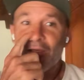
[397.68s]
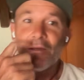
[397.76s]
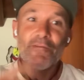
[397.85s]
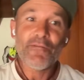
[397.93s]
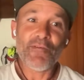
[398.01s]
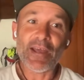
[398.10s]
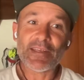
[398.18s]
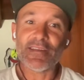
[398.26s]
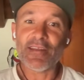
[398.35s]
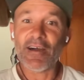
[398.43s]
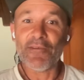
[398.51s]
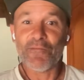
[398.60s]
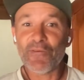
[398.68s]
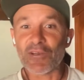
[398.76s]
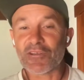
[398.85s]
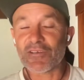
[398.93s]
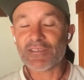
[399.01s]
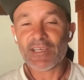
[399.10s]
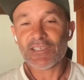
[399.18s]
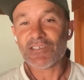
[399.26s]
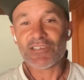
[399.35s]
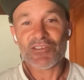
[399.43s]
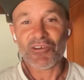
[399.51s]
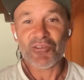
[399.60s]
fat and unfit because that's
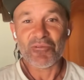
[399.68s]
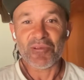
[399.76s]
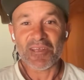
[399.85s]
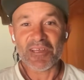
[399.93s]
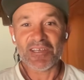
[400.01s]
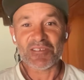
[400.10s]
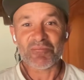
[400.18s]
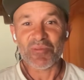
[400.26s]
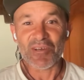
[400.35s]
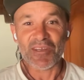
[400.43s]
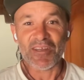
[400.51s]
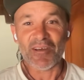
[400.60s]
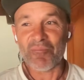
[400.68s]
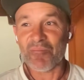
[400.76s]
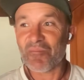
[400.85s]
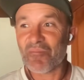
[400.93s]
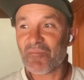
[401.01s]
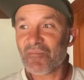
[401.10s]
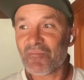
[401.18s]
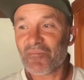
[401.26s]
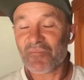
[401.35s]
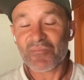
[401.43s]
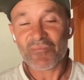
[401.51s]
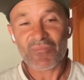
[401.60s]
just not who he is. But
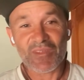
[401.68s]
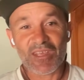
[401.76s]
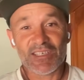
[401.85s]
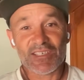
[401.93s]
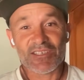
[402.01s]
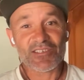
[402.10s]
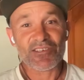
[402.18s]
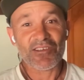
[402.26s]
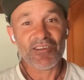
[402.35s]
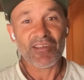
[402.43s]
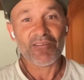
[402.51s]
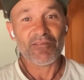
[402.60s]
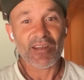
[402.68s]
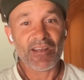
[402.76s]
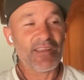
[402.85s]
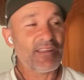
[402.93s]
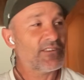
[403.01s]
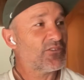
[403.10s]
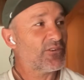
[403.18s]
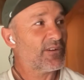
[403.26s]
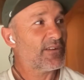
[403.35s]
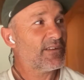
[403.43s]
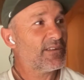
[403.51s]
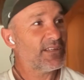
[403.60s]
he's just going to really enjoy
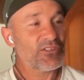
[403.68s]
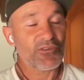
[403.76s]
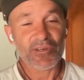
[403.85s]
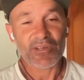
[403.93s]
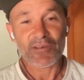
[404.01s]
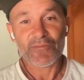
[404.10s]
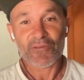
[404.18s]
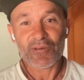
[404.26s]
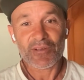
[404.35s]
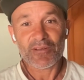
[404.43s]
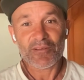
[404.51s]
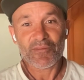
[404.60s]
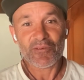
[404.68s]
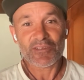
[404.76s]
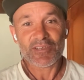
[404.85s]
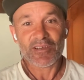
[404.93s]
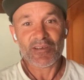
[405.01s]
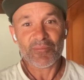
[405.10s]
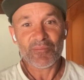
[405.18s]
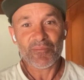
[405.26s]
it for a time.